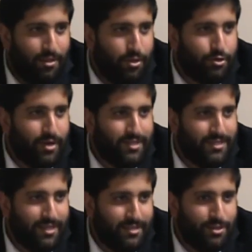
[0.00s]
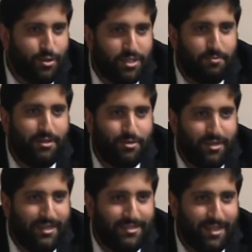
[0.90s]
They're trying to say, listen, you can spend your
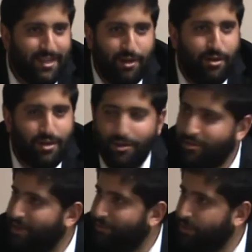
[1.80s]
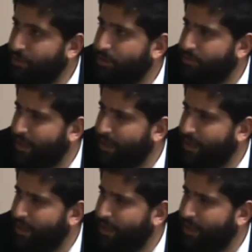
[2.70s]
day studying all the other stuff in the world,